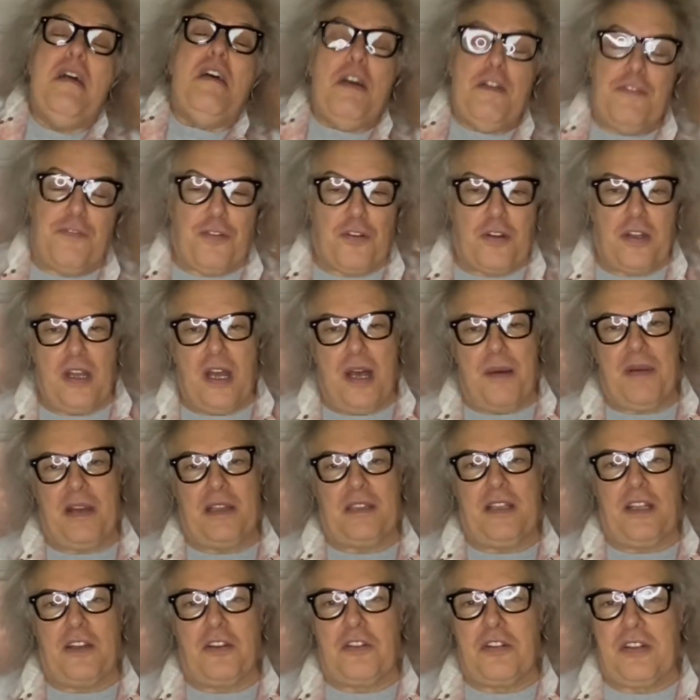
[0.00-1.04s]
Forgot my
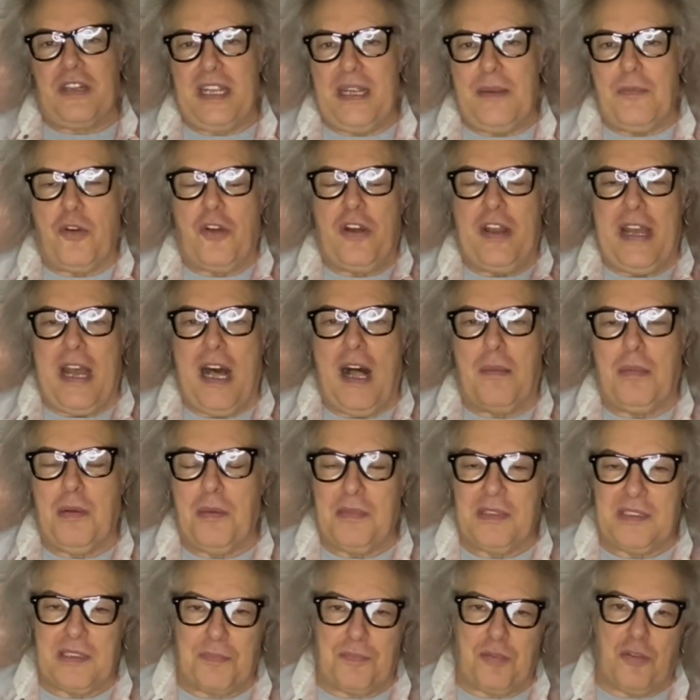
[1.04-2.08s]
Leonard Nimoy album
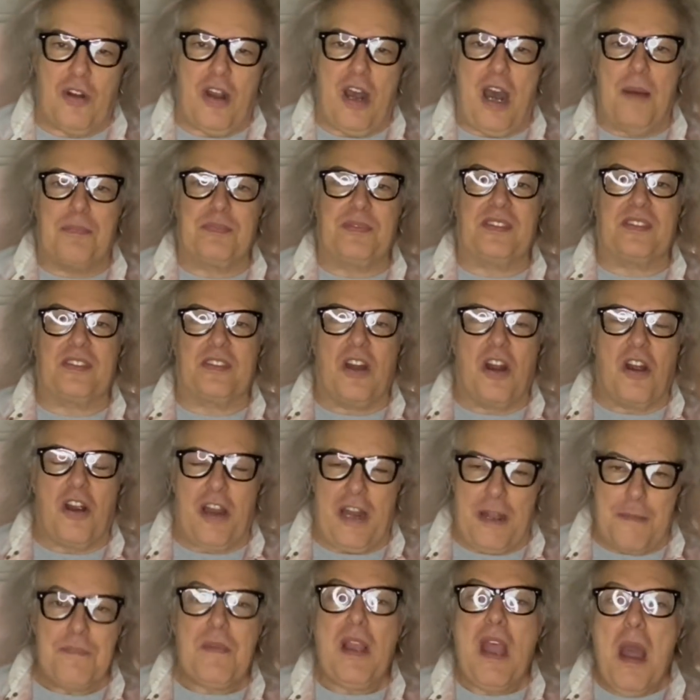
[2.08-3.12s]
as a prop,
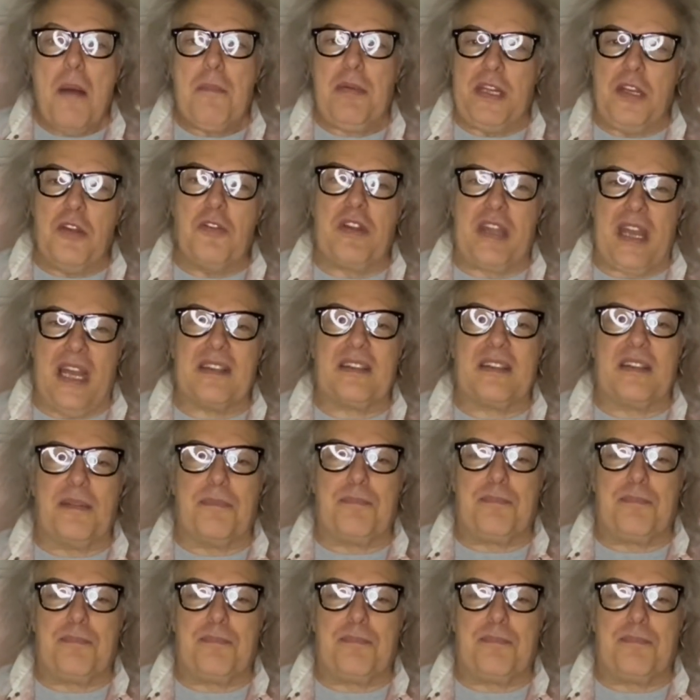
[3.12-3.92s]
sorry. But you get the